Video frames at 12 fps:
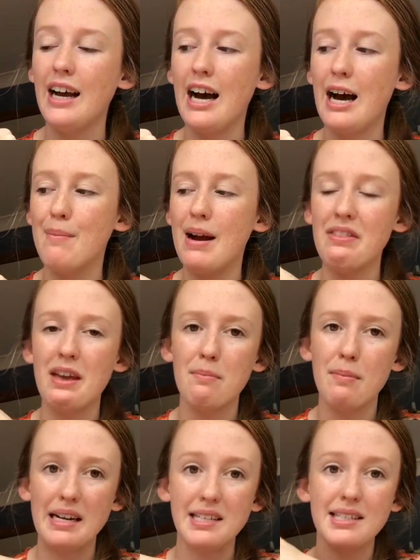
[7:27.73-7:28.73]
and
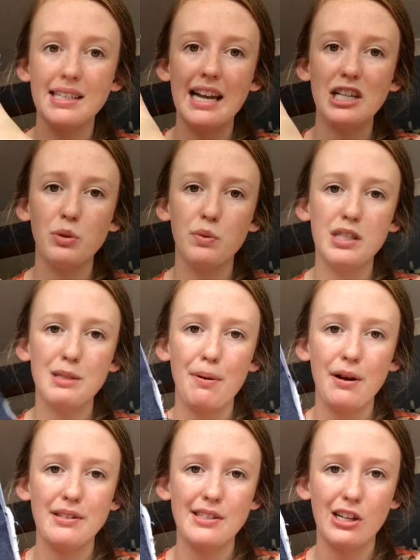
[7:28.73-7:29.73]
then my sketch was
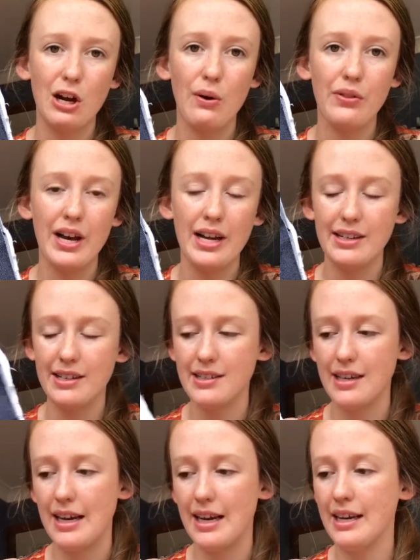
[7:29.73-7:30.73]
supposed to go on the
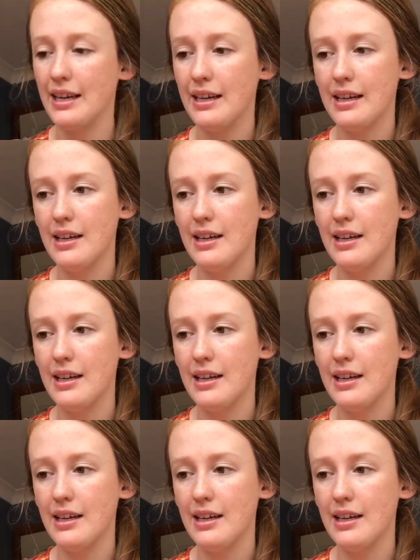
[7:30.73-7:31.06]
underside.